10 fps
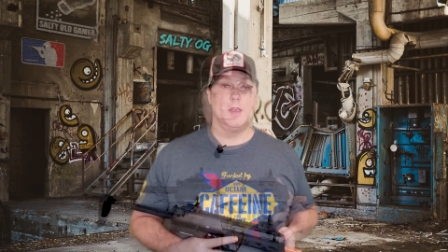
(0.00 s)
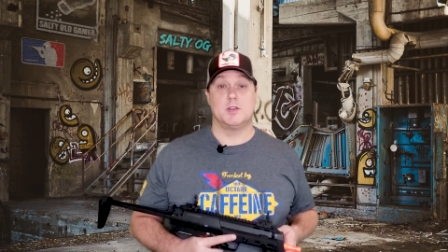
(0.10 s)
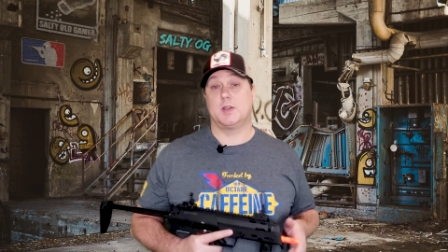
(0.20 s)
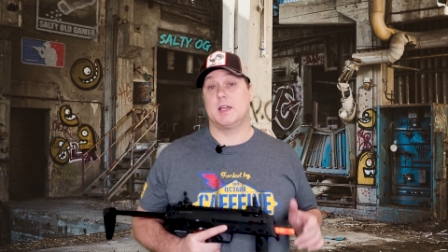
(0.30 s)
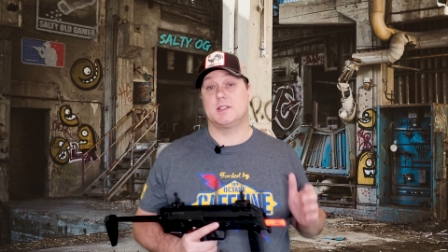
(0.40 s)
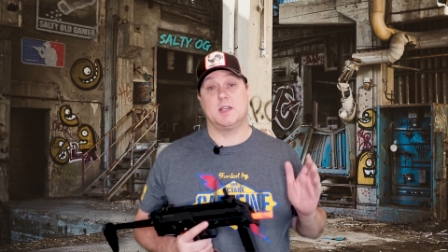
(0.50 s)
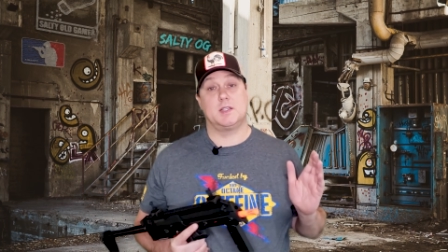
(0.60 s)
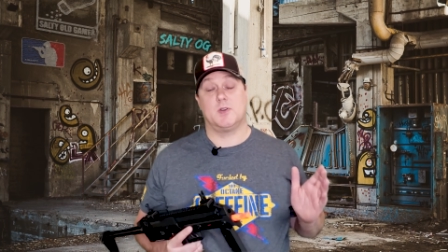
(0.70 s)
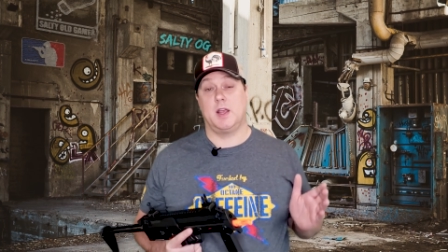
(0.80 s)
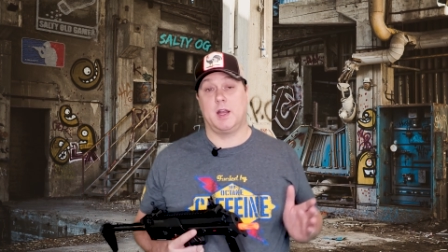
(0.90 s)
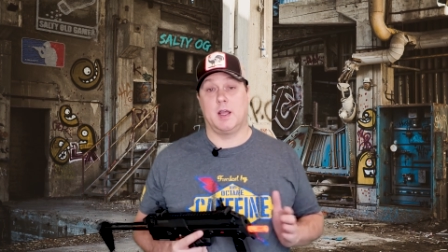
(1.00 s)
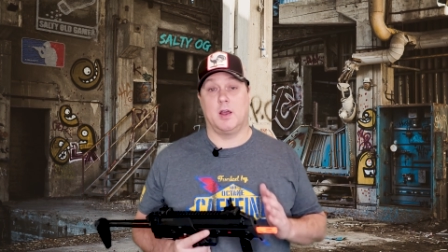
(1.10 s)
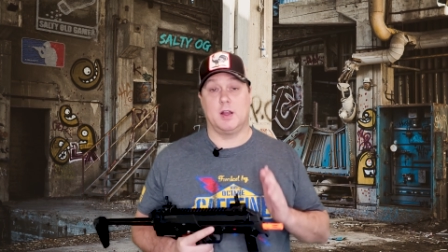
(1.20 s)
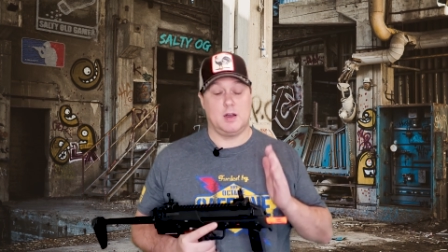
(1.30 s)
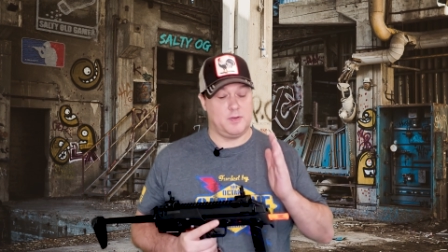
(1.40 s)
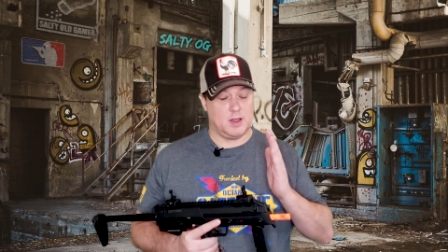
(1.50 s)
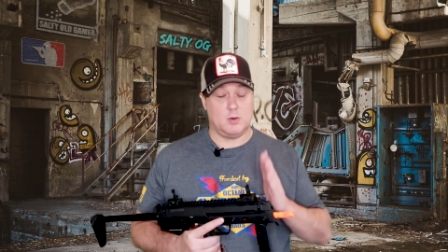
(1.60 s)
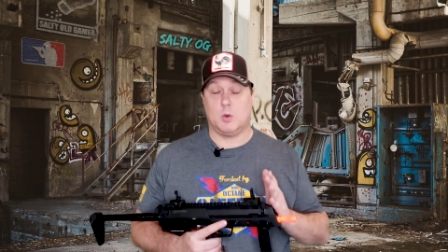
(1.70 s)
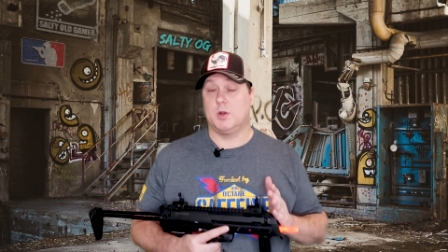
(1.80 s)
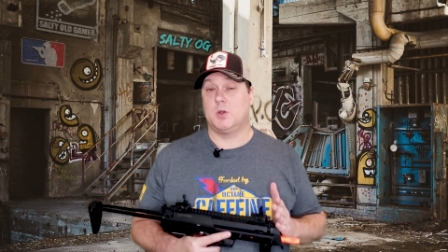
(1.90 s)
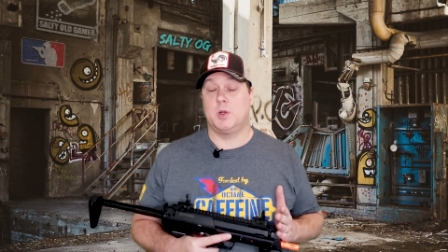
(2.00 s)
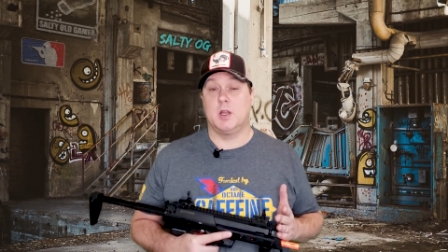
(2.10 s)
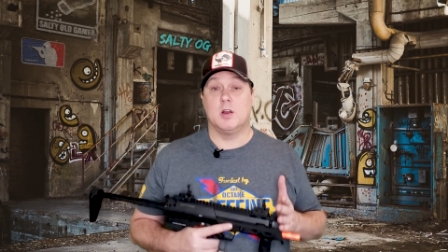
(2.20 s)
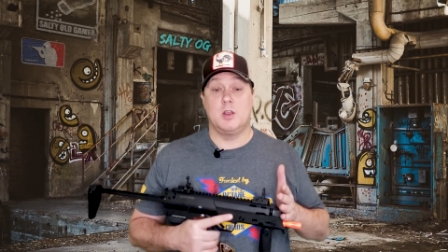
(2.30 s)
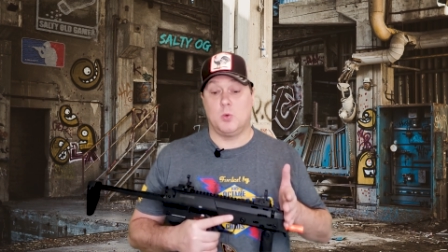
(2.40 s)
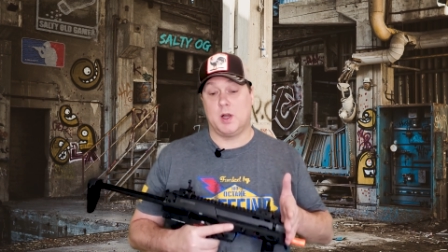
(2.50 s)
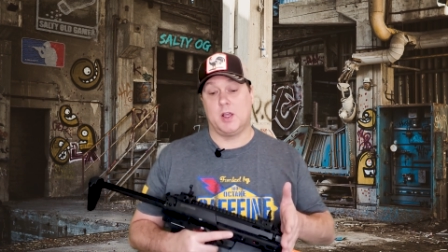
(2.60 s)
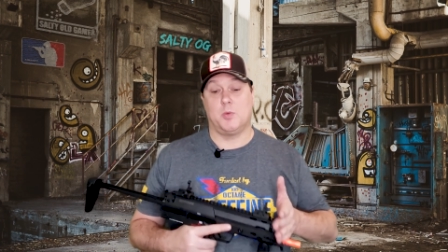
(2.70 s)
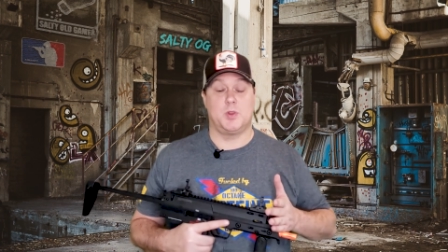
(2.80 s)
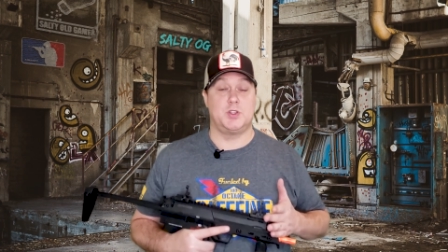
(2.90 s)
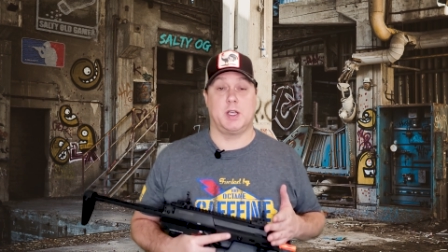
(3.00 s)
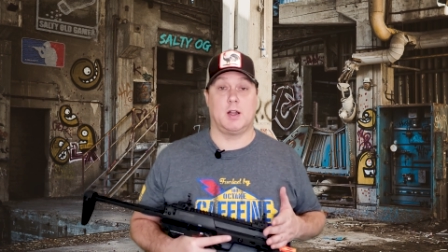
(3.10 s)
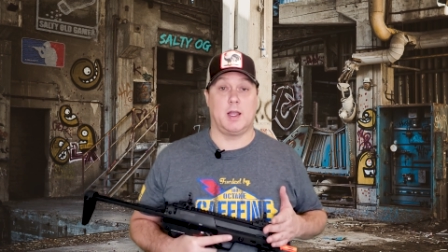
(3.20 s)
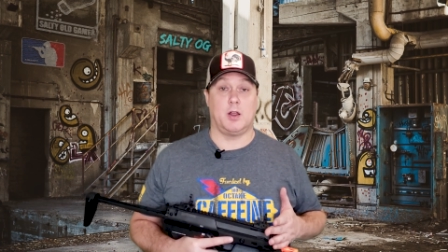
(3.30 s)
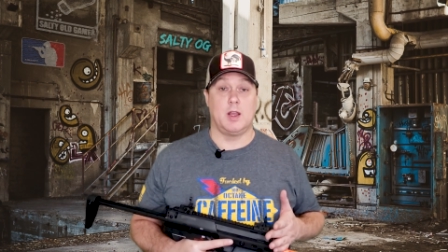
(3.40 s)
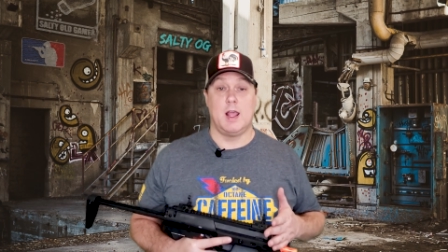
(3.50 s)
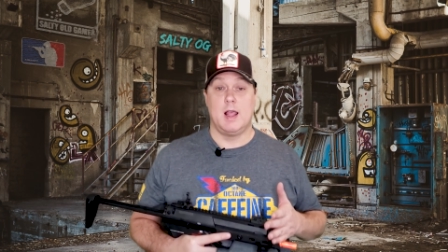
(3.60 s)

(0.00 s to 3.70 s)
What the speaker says: So guys, thanks for hanging out. And if you like what we're doing here and you want to help the channel out,